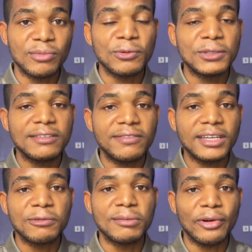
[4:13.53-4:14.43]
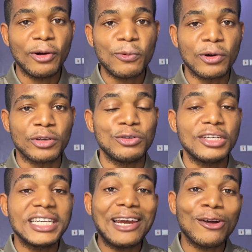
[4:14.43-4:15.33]
But with the thing with block work, you
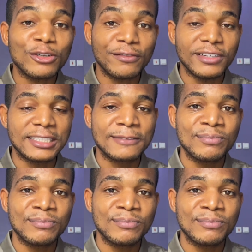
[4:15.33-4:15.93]
need a lot of it,